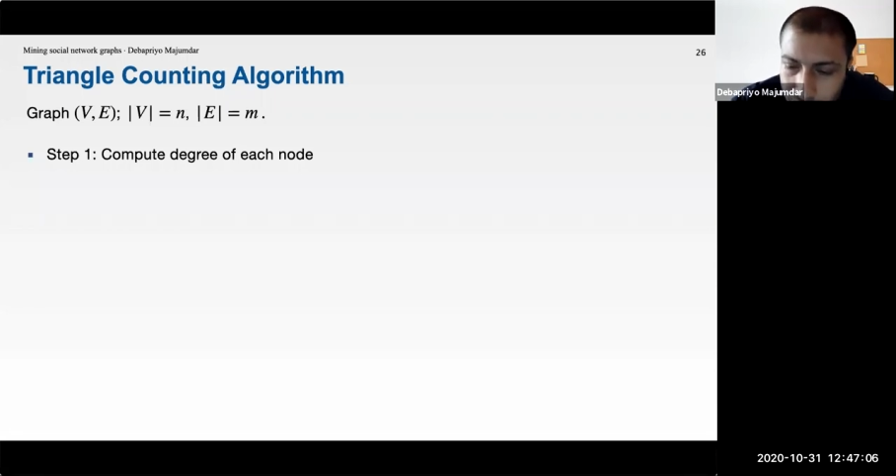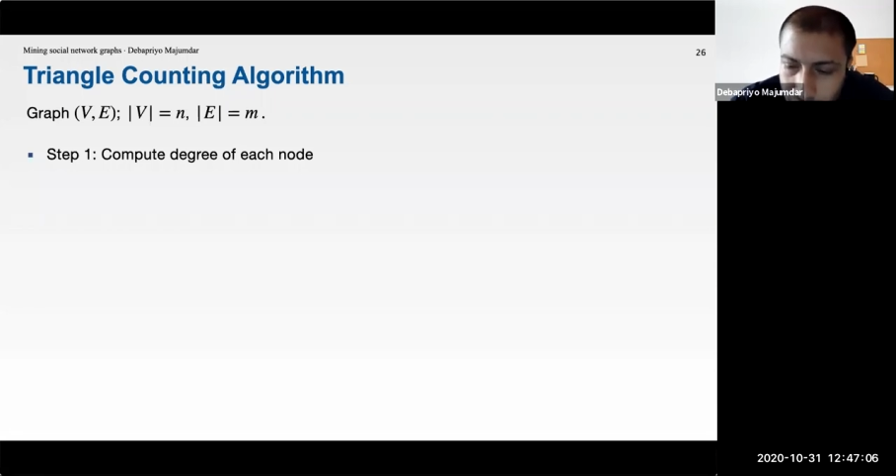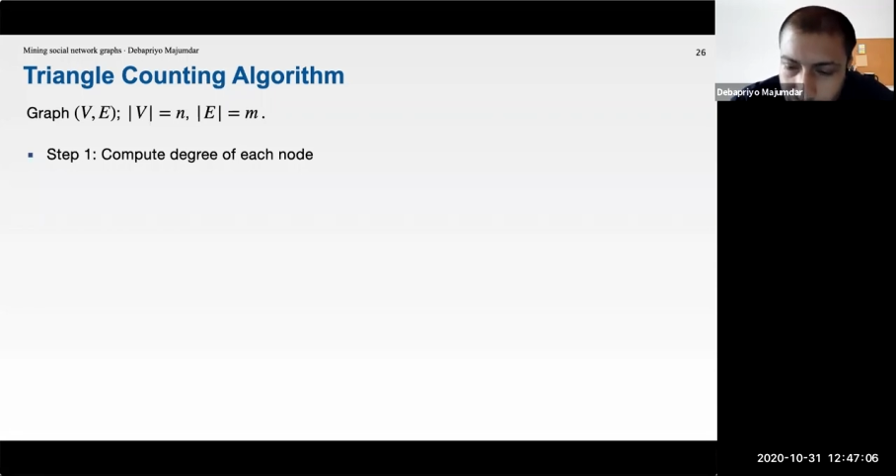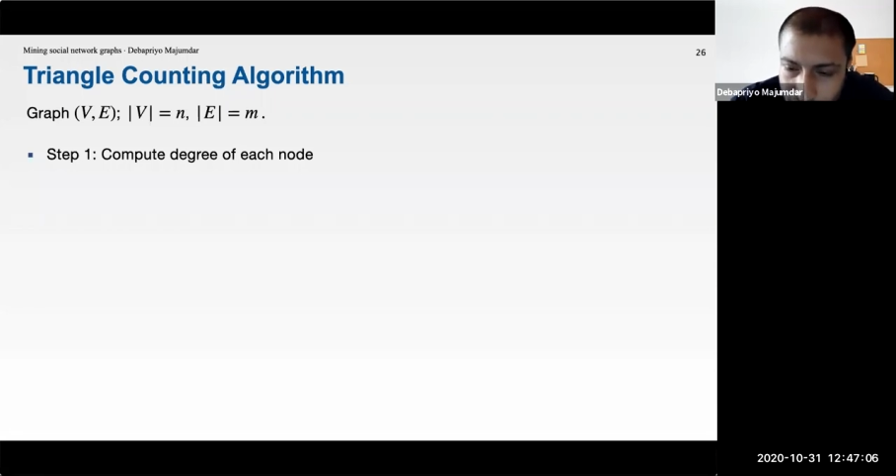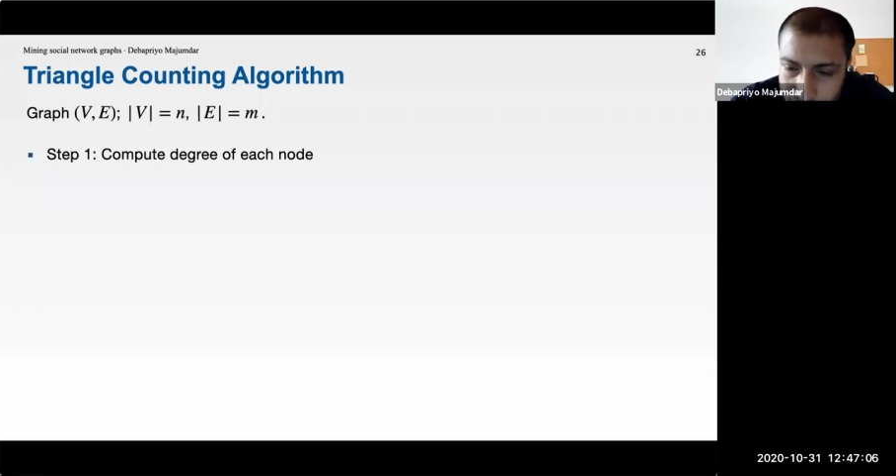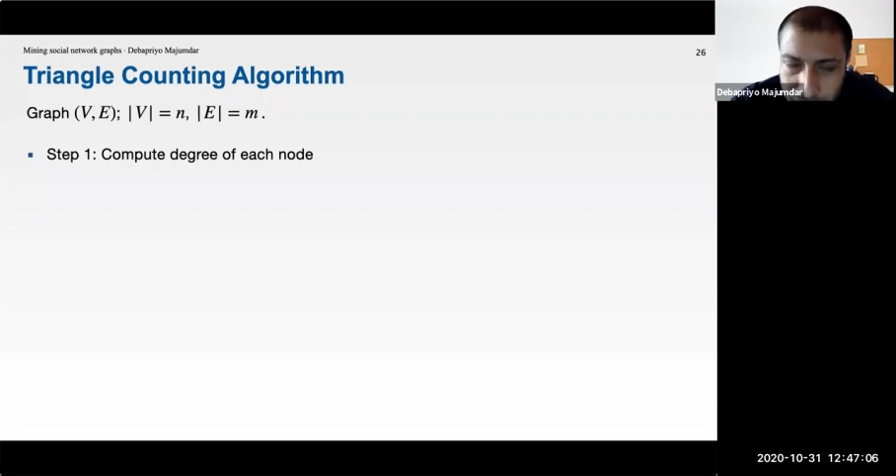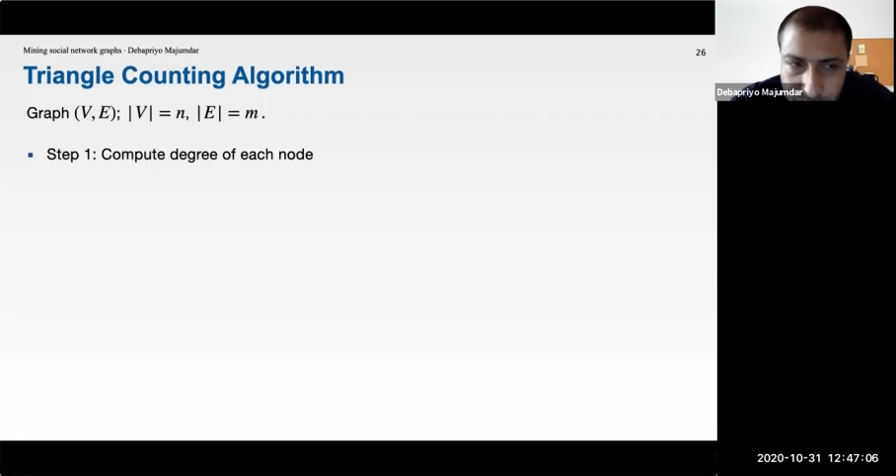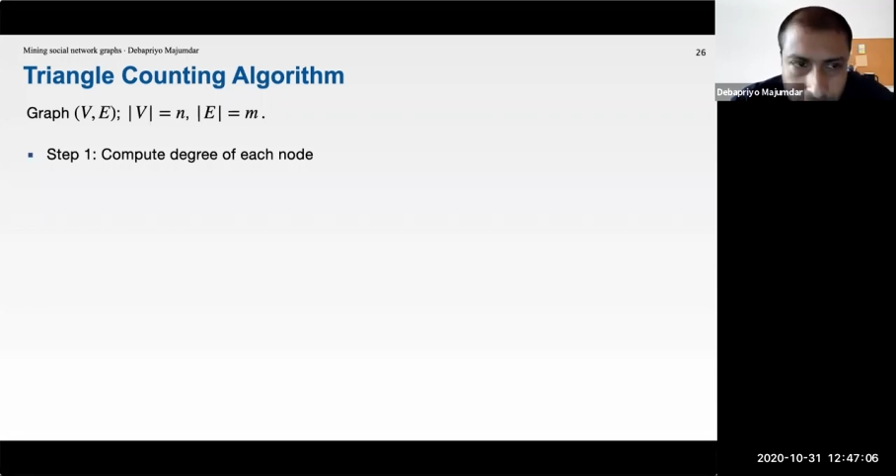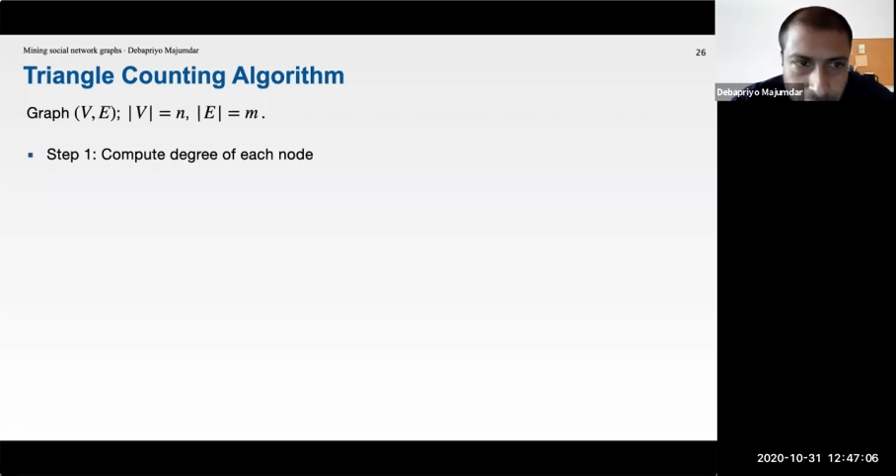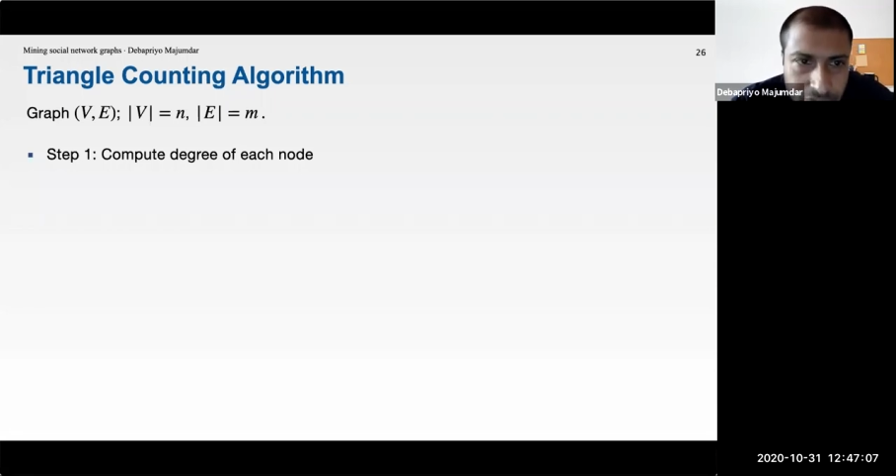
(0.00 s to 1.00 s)
Okay, so we
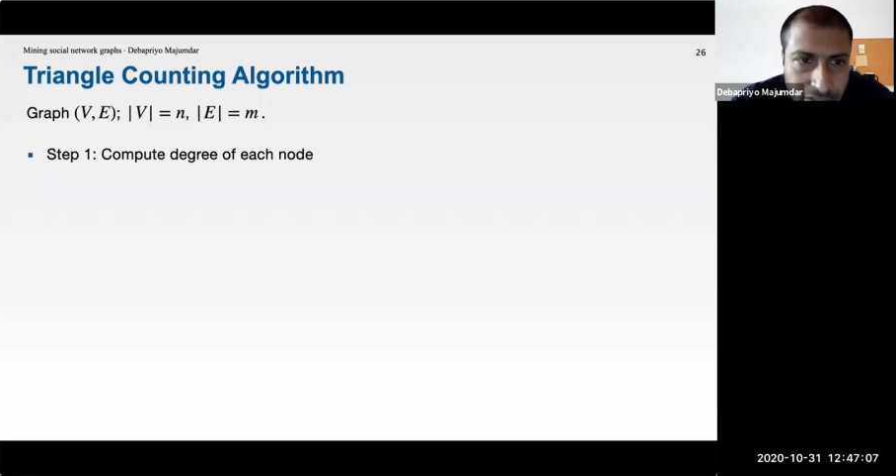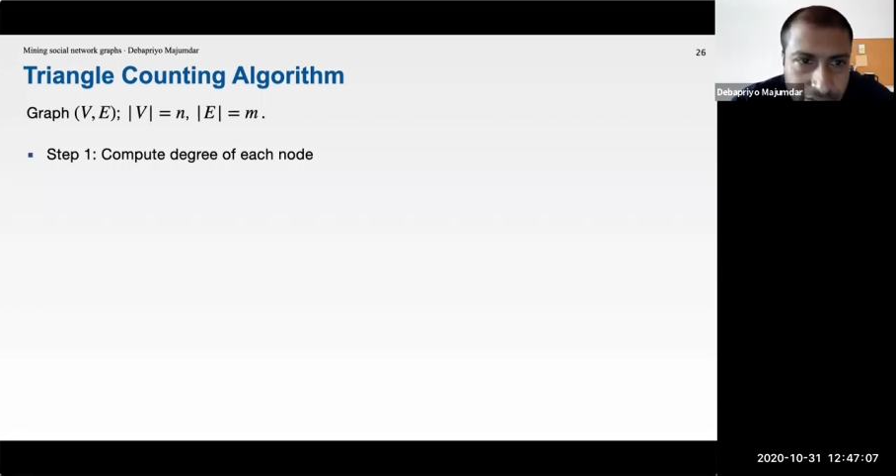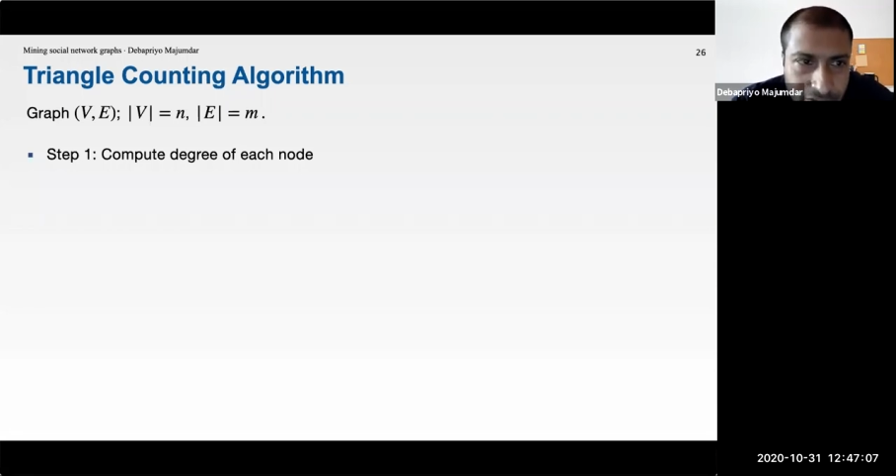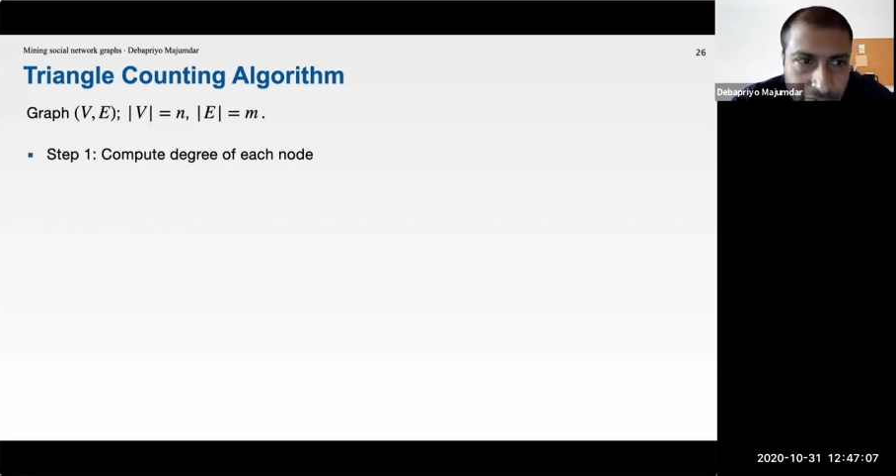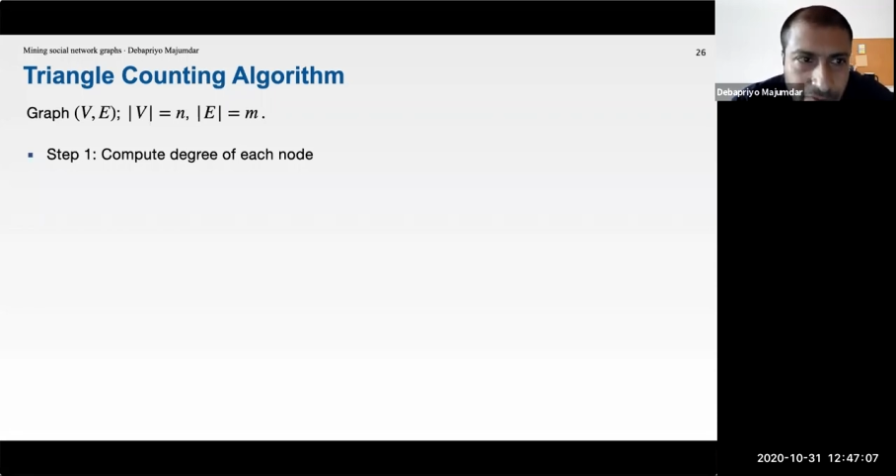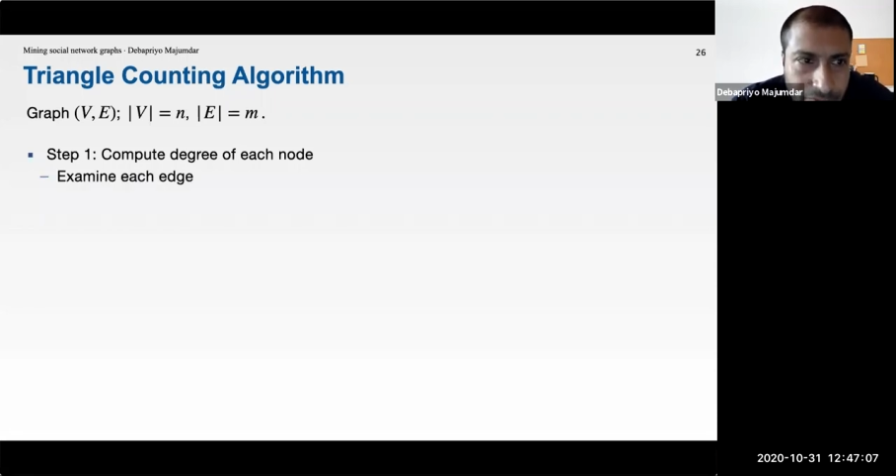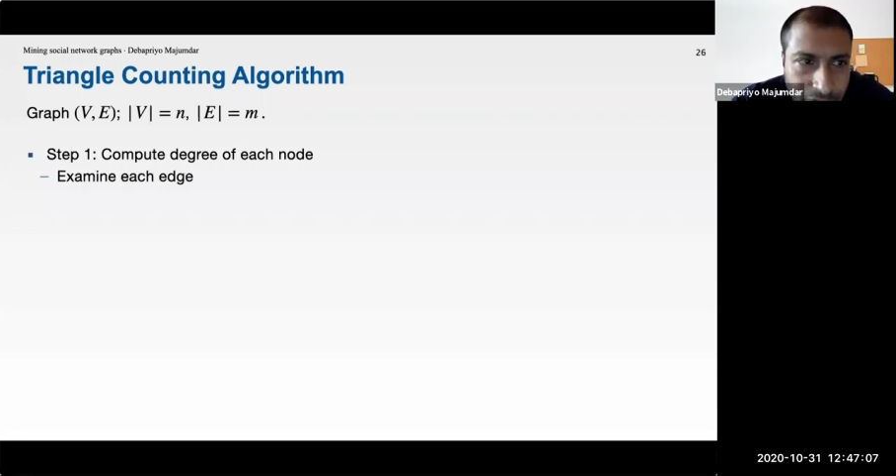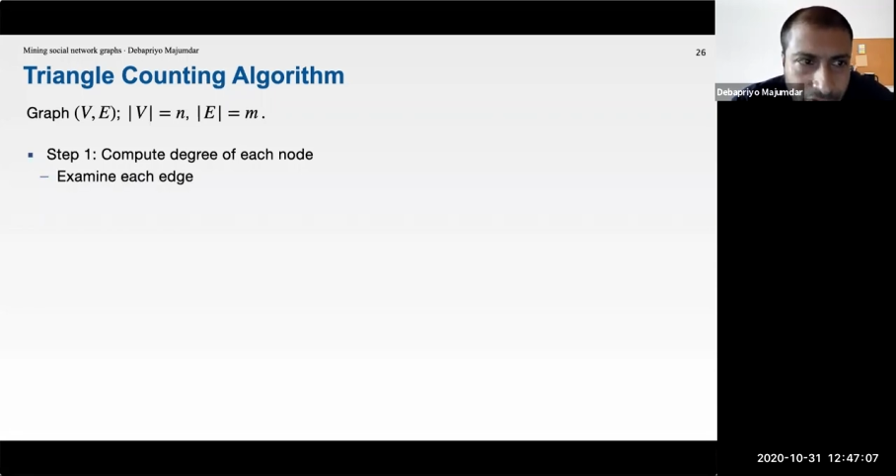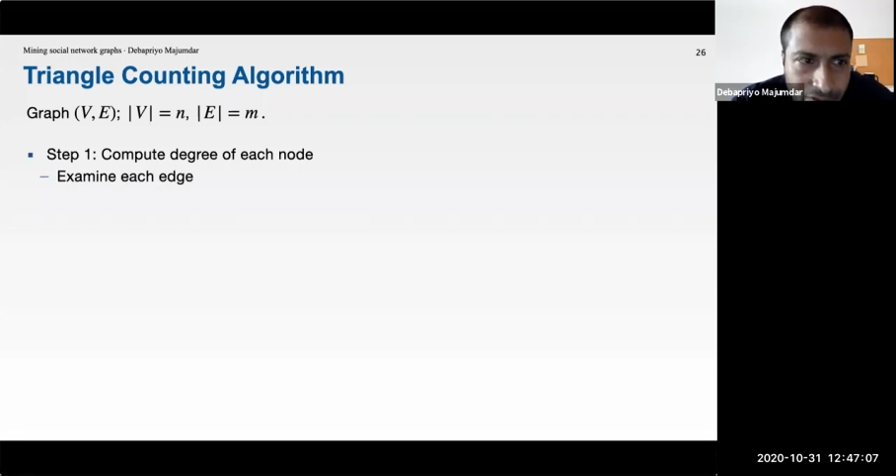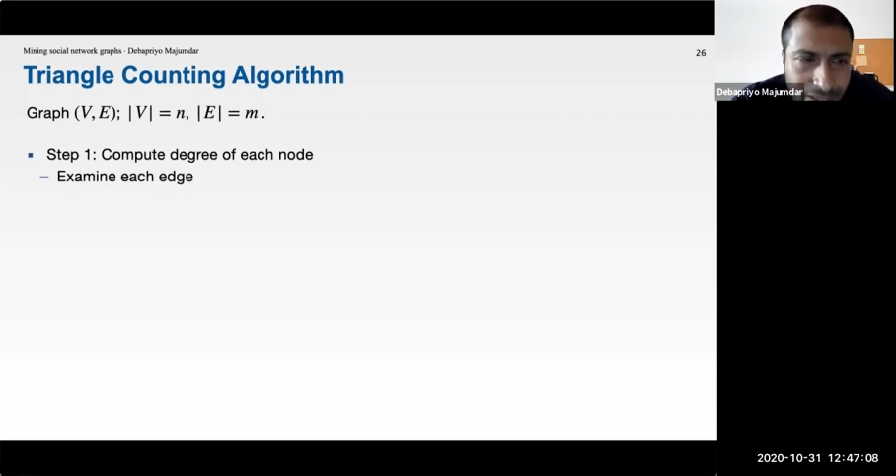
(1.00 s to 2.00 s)
compute the degree of every node.